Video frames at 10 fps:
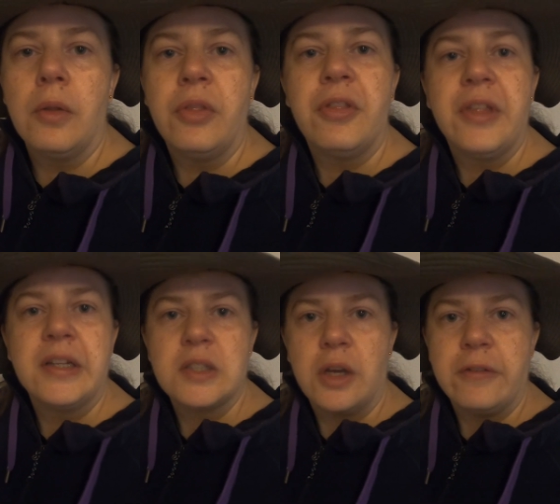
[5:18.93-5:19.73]
The
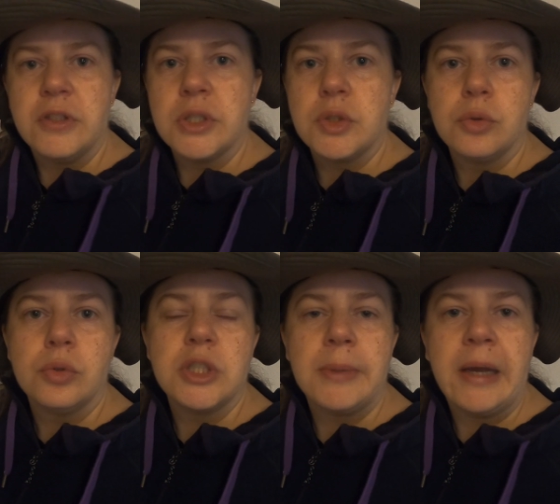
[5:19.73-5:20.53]
things that I've just
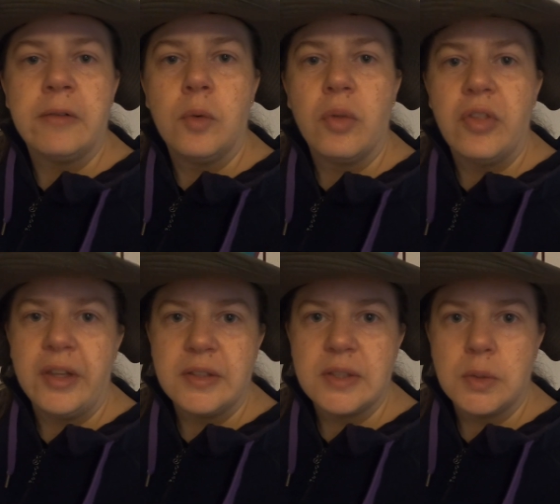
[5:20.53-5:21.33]
talked about are all
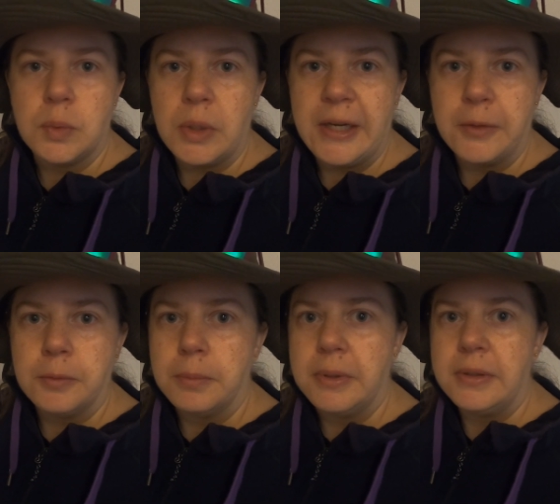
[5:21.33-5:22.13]
things that will
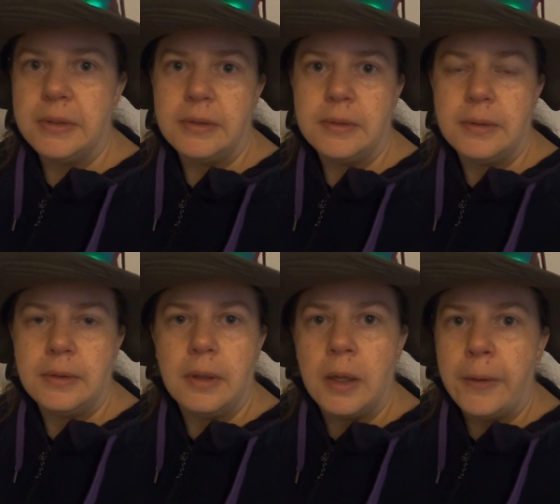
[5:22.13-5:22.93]
help
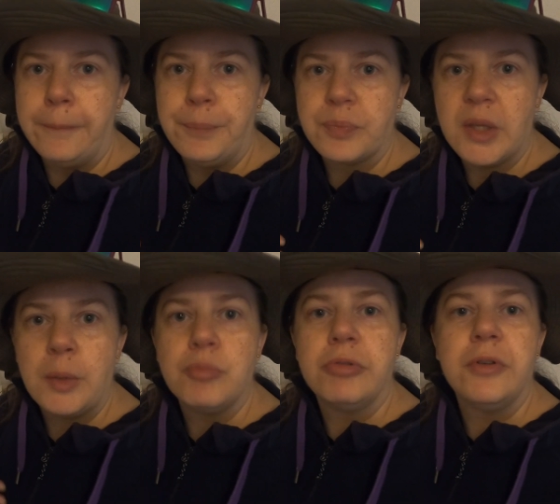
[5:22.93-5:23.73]
um,
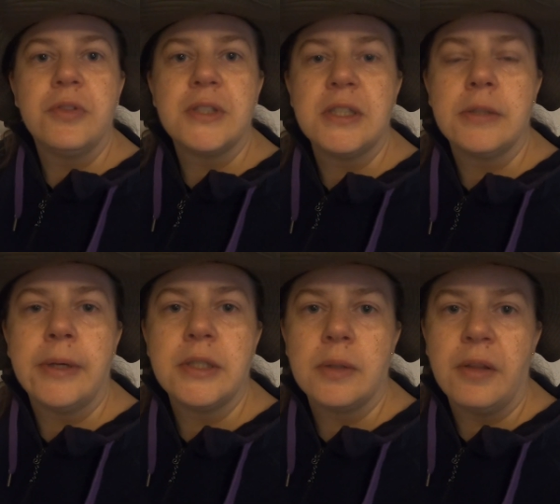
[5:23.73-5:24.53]
improve the
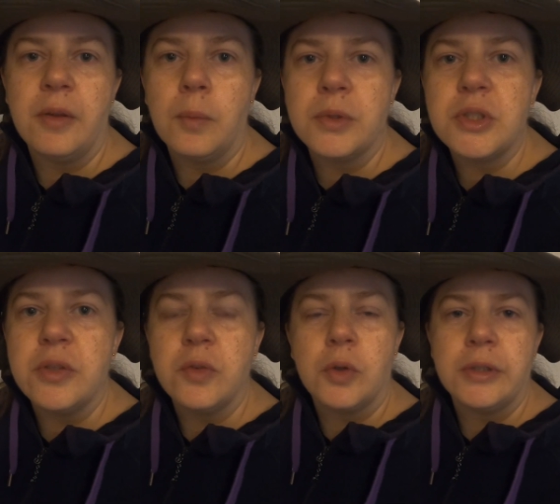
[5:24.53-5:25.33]
situation. I think
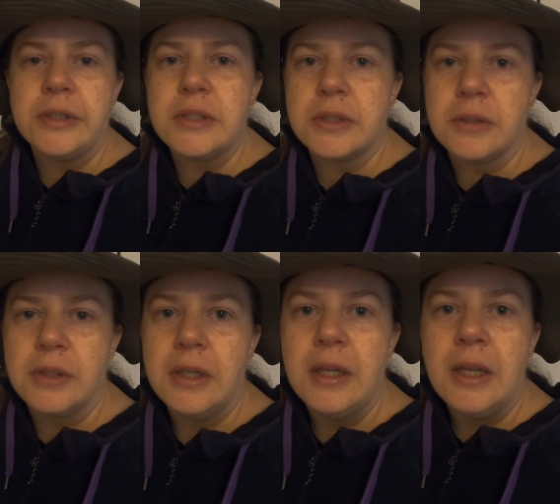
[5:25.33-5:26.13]
once you've gone
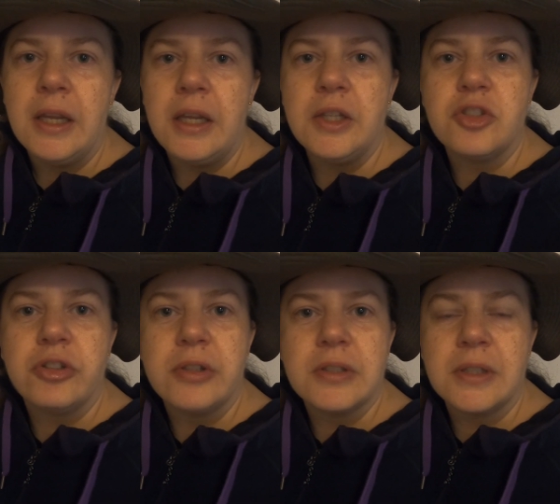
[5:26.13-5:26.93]
into heat
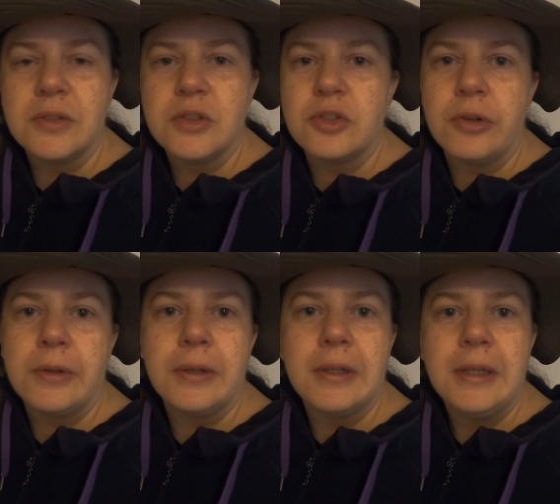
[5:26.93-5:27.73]
stroke,
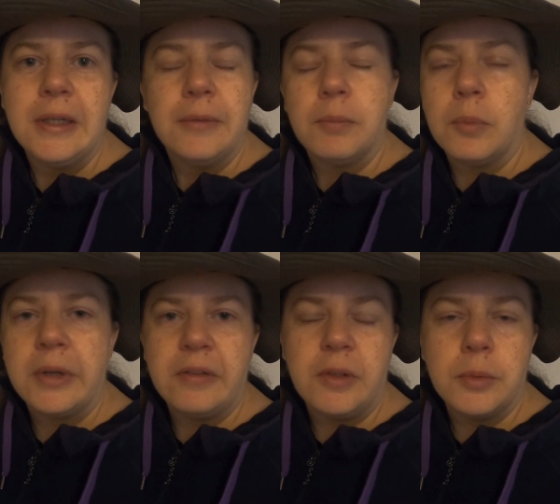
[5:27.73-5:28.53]
sunstroke,
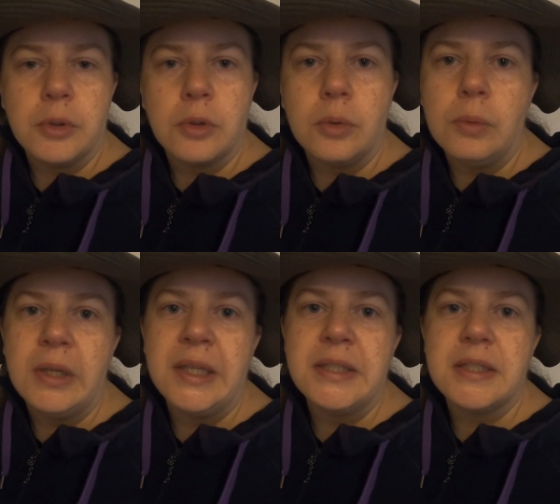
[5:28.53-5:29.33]
whatever you want to
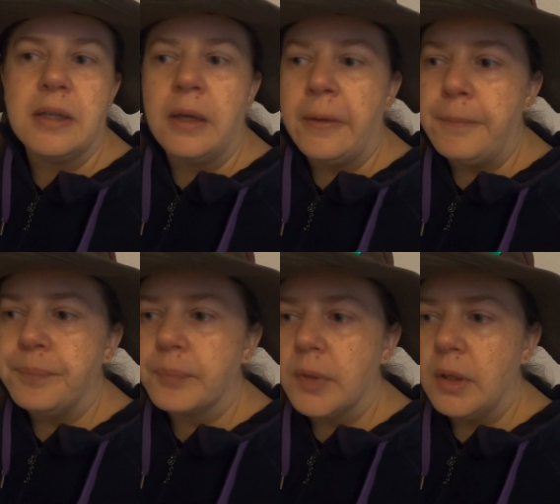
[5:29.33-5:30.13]
call it,
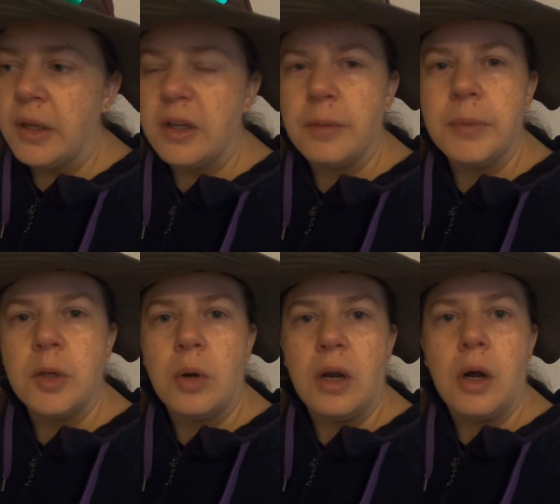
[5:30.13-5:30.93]
um, it can
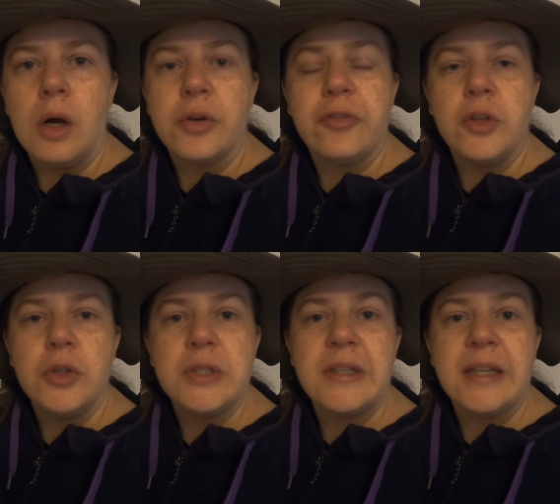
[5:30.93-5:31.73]
be quite hard for
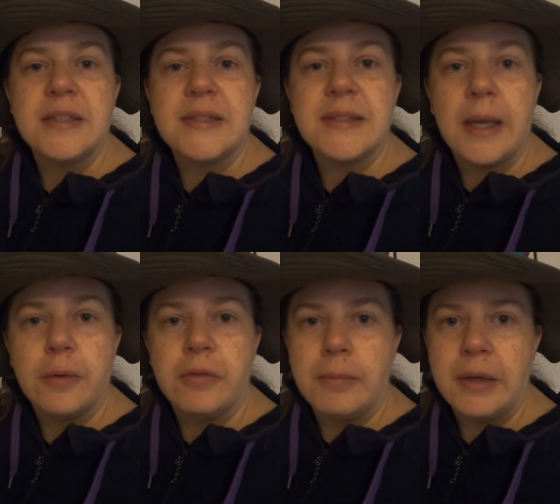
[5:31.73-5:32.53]
you to then
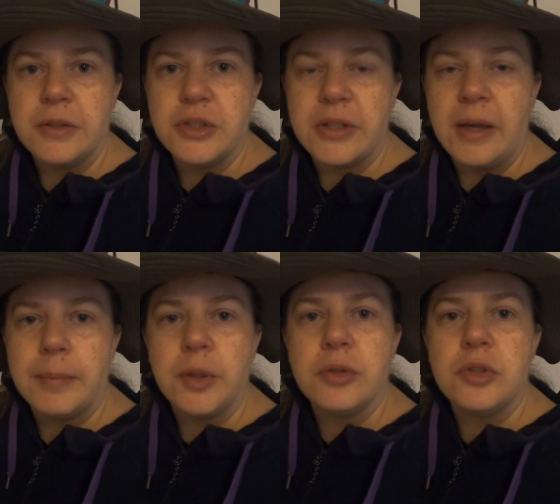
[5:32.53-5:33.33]
self manage
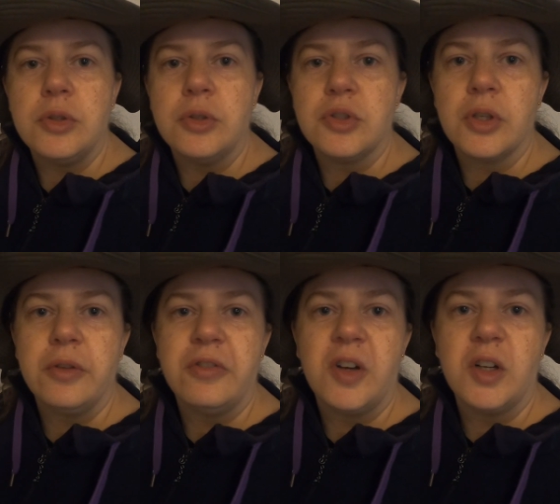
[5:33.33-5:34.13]
that because you're
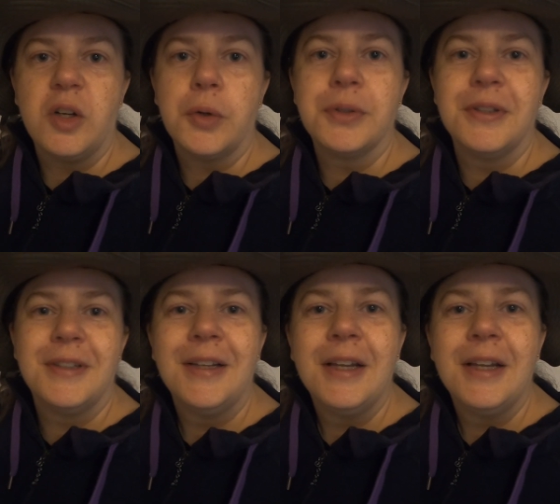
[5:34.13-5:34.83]
so far gone,